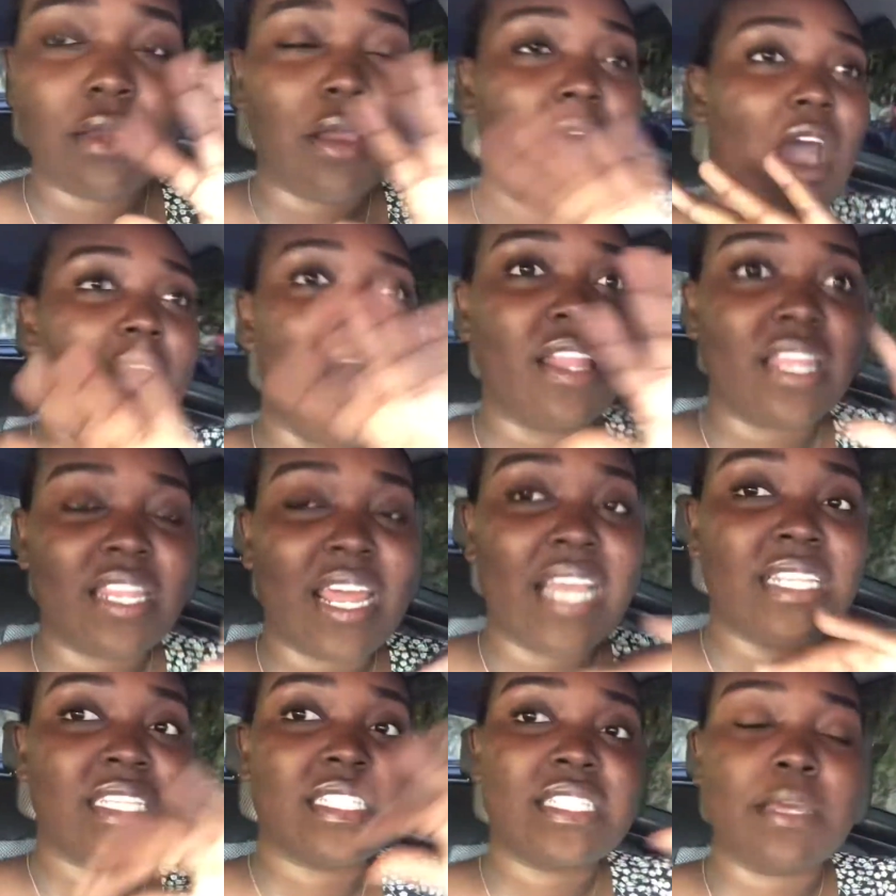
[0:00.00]
other than
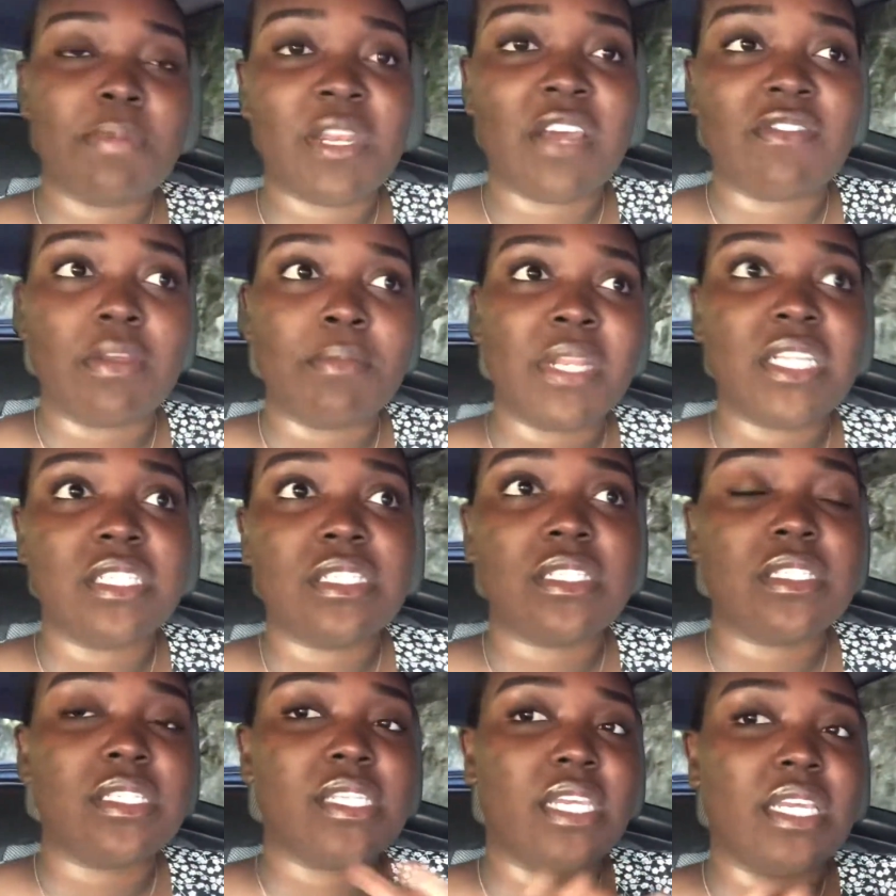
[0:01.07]
the skipping of the middle
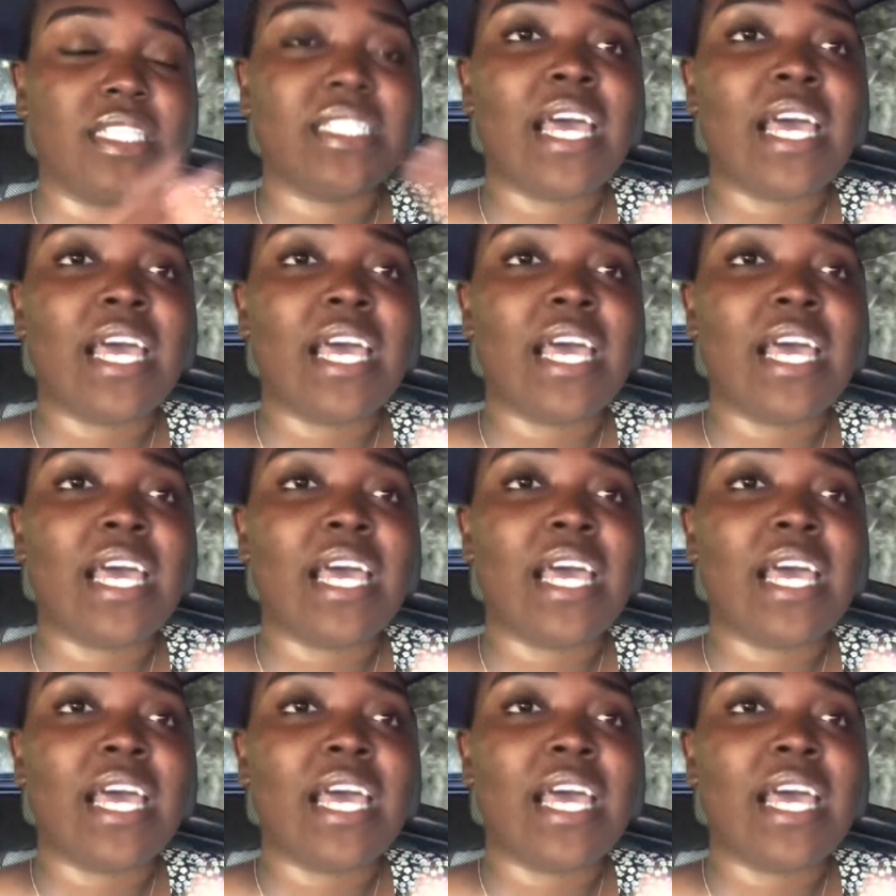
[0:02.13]
seat